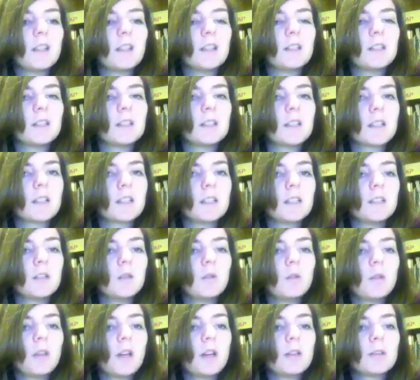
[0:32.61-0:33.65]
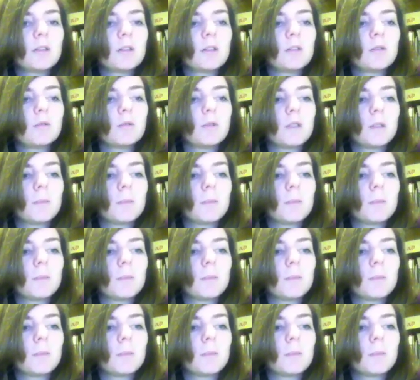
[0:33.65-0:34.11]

and $62,000